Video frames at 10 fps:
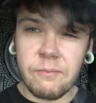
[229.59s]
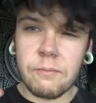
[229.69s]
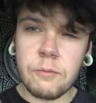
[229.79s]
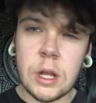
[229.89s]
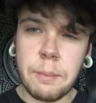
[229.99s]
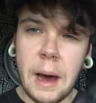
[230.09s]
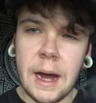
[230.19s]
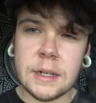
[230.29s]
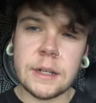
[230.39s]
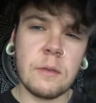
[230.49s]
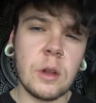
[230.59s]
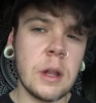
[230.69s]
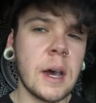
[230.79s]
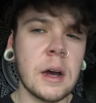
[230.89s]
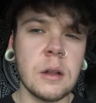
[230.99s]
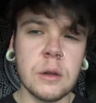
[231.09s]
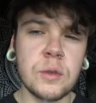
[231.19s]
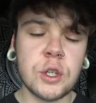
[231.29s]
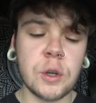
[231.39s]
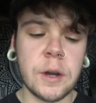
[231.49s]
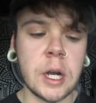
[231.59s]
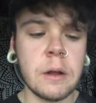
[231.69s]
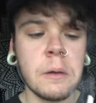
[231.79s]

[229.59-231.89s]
really packed. I don't really like a loose joint.